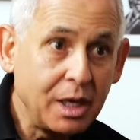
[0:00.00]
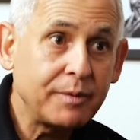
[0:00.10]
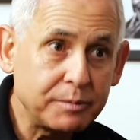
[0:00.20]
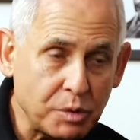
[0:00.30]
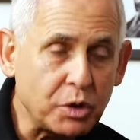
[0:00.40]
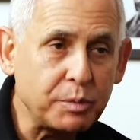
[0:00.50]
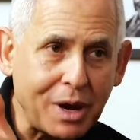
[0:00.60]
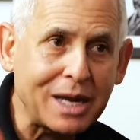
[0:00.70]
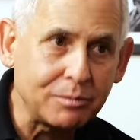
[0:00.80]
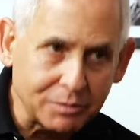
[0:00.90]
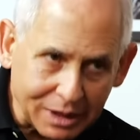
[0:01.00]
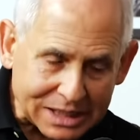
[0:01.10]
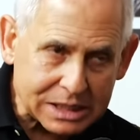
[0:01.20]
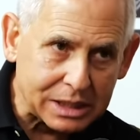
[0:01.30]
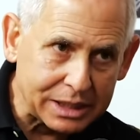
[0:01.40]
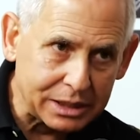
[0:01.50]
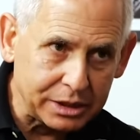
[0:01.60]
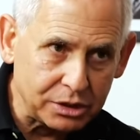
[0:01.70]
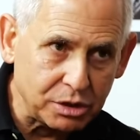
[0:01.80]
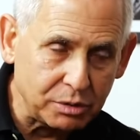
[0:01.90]
If I'm smoking pot, I'm less
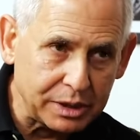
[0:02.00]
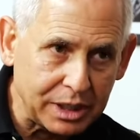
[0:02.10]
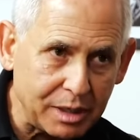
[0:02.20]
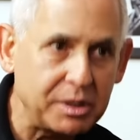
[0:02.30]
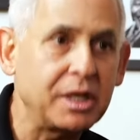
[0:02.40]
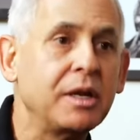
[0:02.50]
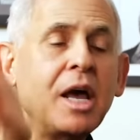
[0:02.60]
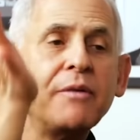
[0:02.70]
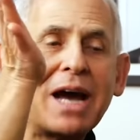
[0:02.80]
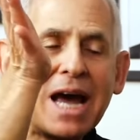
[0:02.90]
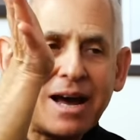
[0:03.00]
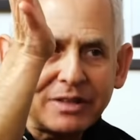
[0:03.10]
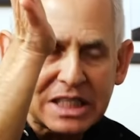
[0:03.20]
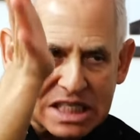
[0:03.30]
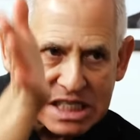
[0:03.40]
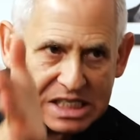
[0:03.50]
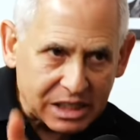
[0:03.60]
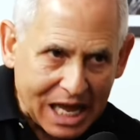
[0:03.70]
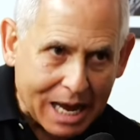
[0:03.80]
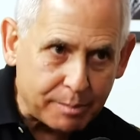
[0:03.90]
likely to inhibit it. If I haven't
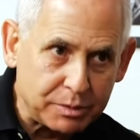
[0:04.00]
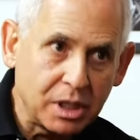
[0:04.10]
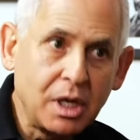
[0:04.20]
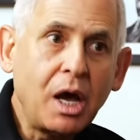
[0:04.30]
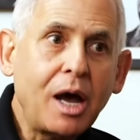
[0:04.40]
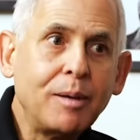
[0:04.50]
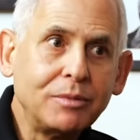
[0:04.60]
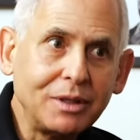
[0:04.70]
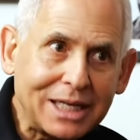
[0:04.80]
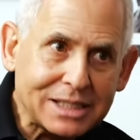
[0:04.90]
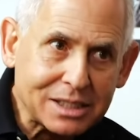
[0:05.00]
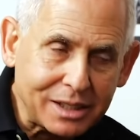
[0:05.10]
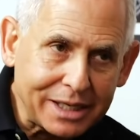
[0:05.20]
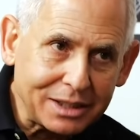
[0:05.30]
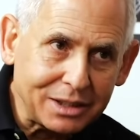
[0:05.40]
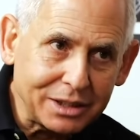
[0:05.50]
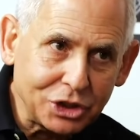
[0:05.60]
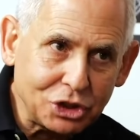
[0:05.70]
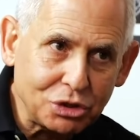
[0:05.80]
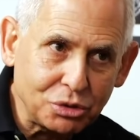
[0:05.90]
slept, I'm less
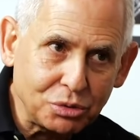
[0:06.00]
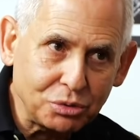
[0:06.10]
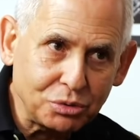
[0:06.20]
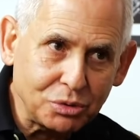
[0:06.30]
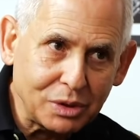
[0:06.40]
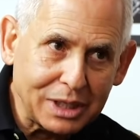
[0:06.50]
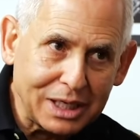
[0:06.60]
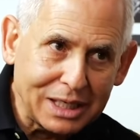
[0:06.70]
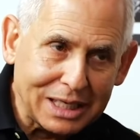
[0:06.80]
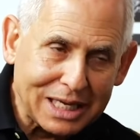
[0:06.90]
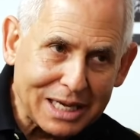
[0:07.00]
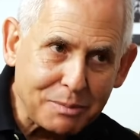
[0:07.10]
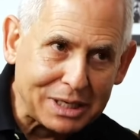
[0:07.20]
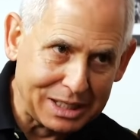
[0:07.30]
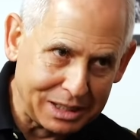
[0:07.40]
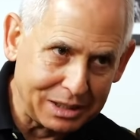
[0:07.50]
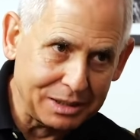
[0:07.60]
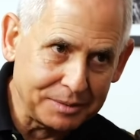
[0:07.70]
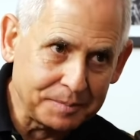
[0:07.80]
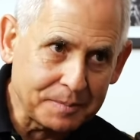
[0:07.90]
likely to inhibit it.
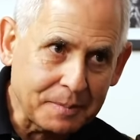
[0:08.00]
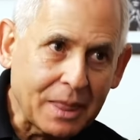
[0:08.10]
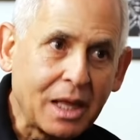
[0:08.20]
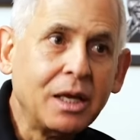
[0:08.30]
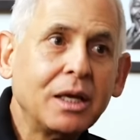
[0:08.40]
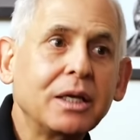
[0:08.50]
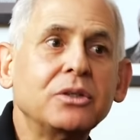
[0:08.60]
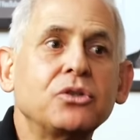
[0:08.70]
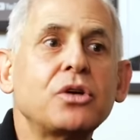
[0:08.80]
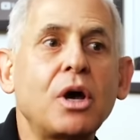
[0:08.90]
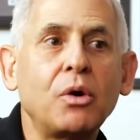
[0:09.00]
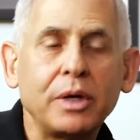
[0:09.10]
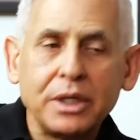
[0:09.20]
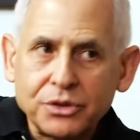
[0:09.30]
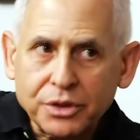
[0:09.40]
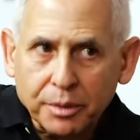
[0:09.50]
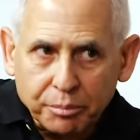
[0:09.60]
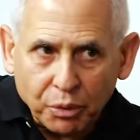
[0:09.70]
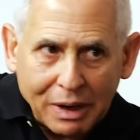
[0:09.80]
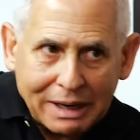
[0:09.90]
And so it's the
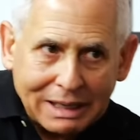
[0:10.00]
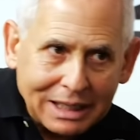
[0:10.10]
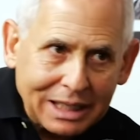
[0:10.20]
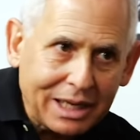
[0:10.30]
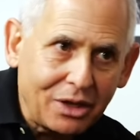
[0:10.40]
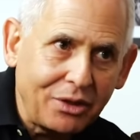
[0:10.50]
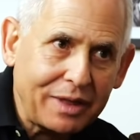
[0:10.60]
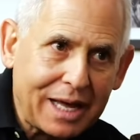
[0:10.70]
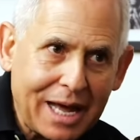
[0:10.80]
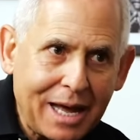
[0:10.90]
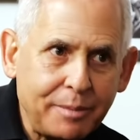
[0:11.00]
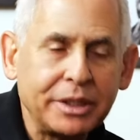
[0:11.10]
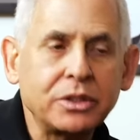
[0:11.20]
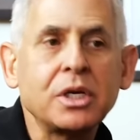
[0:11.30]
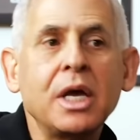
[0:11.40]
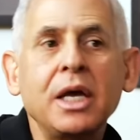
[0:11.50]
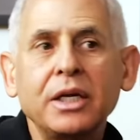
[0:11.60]
brain health habits.